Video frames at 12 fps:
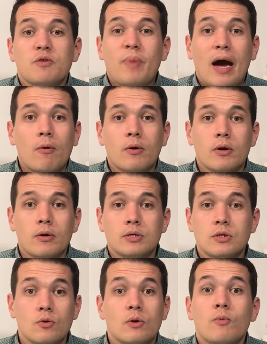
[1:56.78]
power
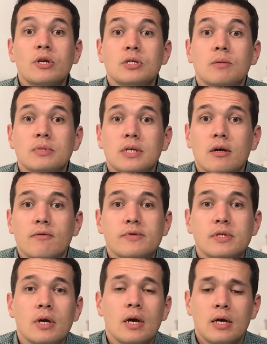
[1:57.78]
to enrich
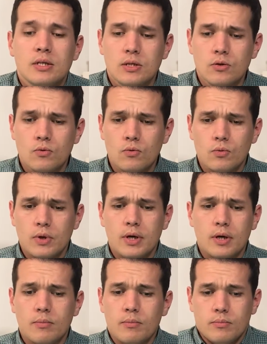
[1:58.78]
themselves, to
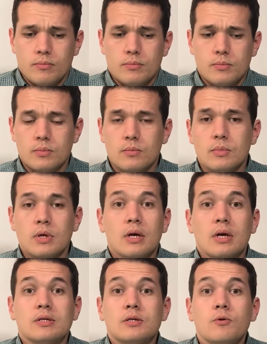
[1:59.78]

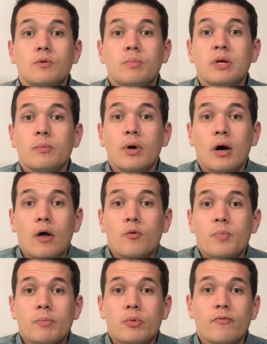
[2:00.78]
exclude other
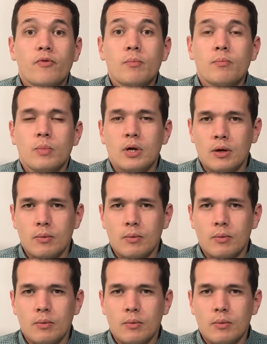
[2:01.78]
people from